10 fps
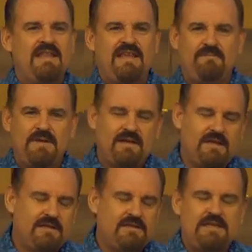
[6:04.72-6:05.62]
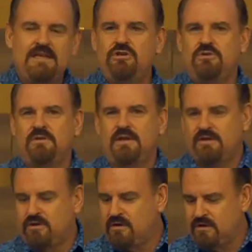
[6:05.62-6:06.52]
They've been a continual
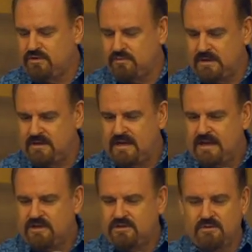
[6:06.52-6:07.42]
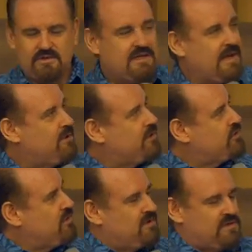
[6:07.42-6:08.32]
encouragement to us. And I want to
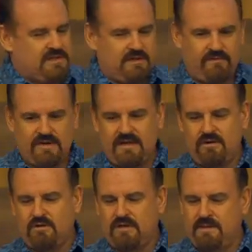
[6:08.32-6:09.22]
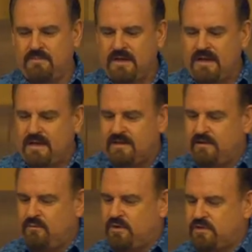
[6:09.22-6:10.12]
show this little video clip
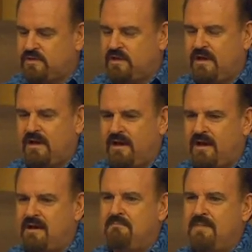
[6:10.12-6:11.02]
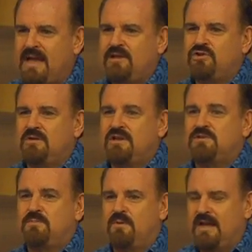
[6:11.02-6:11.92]
that was uh, a major
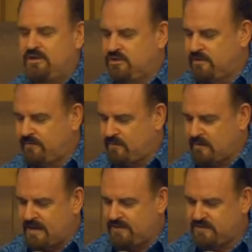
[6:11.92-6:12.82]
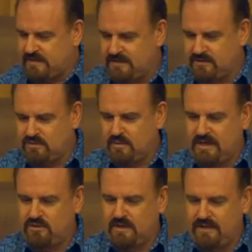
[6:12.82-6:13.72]
inspiration for us in the
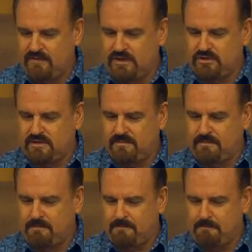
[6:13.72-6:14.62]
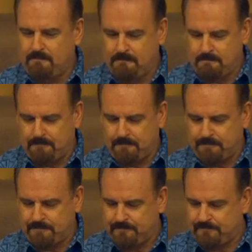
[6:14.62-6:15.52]
2020 vision.
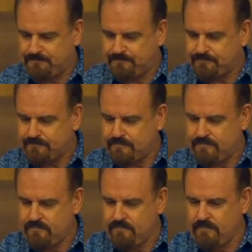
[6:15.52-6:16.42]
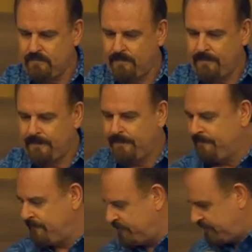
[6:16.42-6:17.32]
This is a media oriented
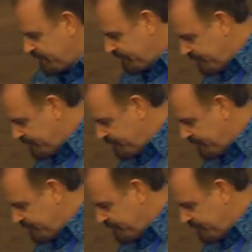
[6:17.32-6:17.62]
country. They've